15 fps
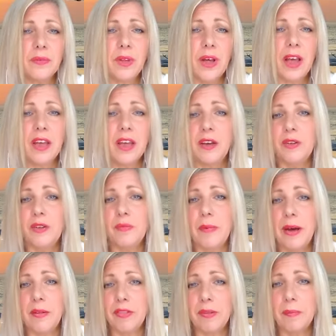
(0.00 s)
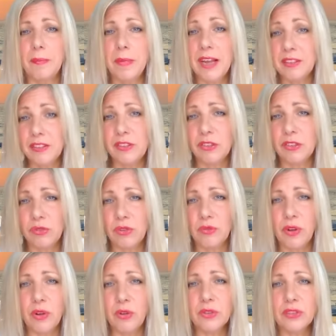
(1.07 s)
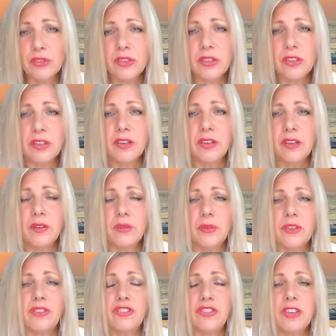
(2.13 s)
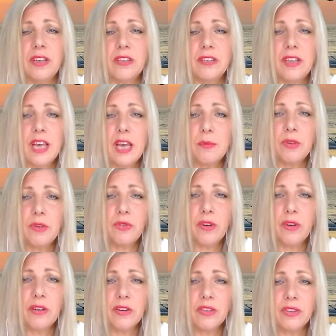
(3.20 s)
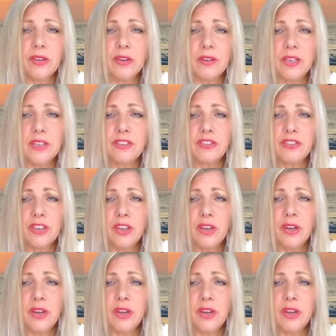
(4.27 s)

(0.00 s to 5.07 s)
I heard about the peasants' revolt, which came as far as Norwich,